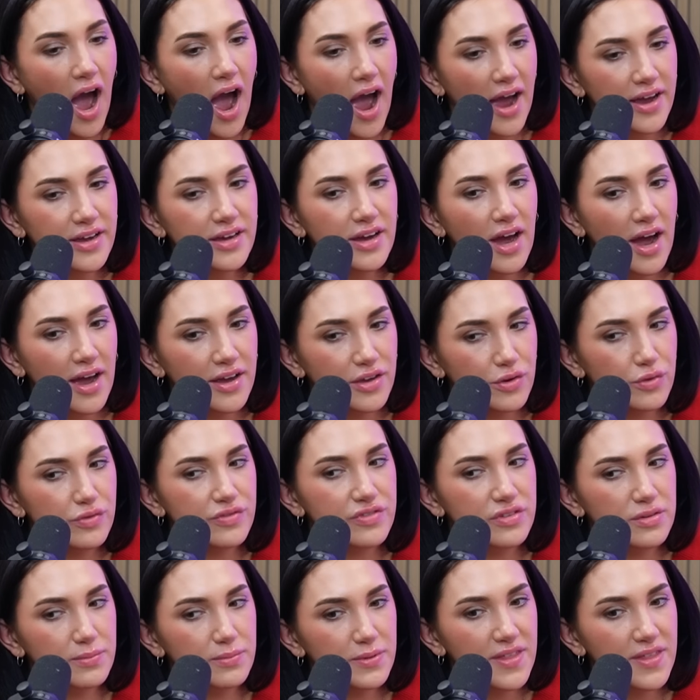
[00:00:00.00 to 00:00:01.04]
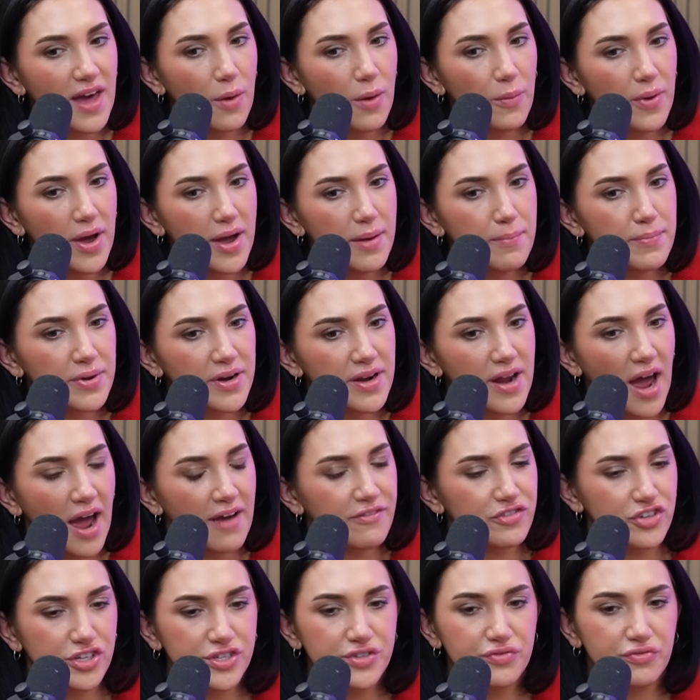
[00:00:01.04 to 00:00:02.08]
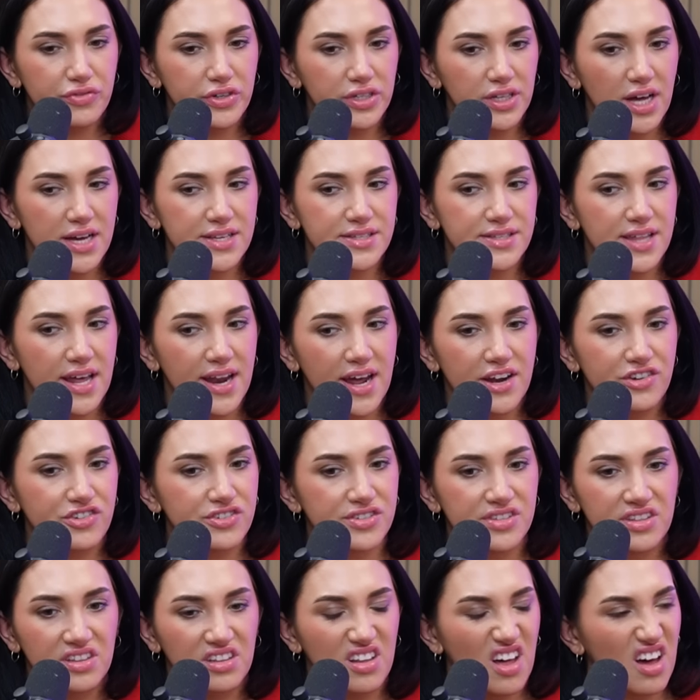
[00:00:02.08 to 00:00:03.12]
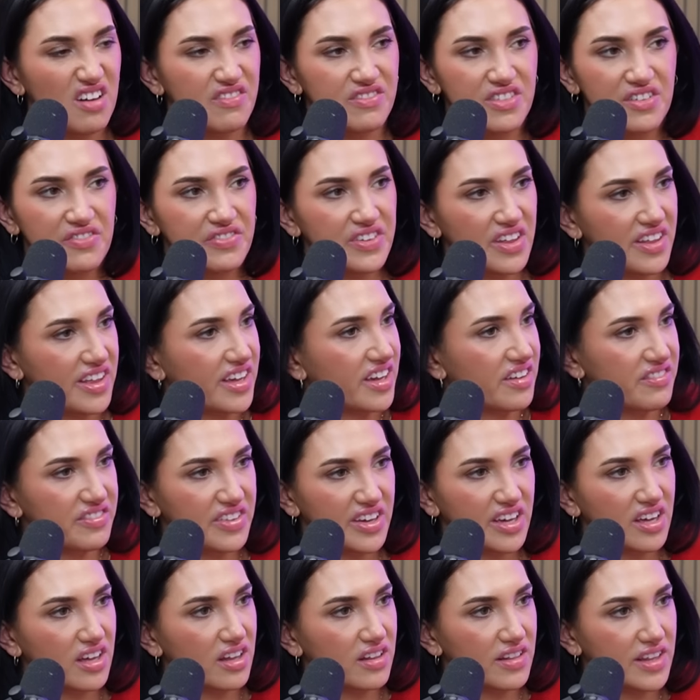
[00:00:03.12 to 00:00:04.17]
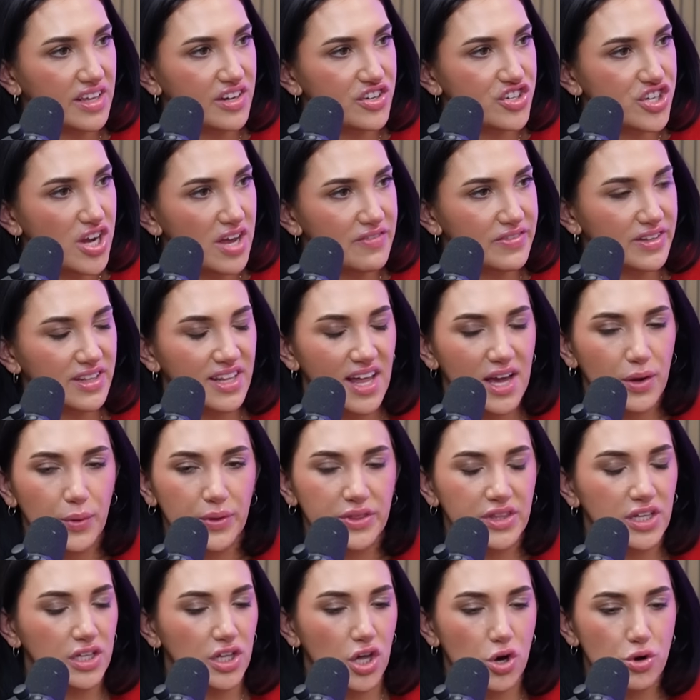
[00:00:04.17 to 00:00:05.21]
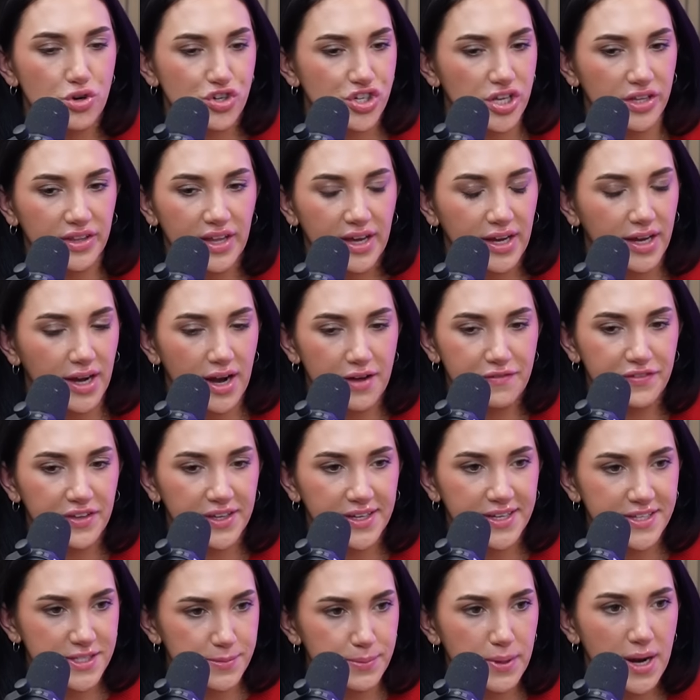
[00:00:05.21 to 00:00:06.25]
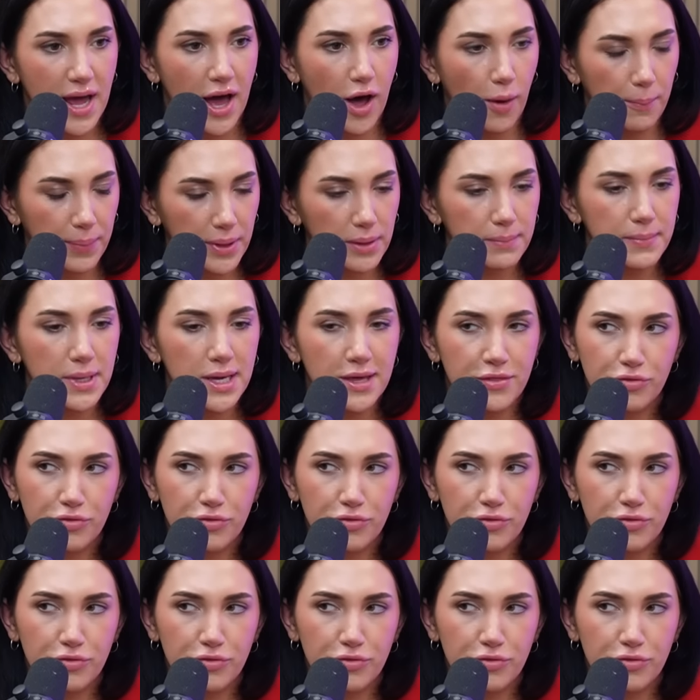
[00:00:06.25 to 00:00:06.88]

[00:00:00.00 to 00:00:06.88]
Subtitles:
I used to be that way, but I've just realized that I just love the feeling of like a clean shave and, like with the lotion, like, and I feel like it's been helping me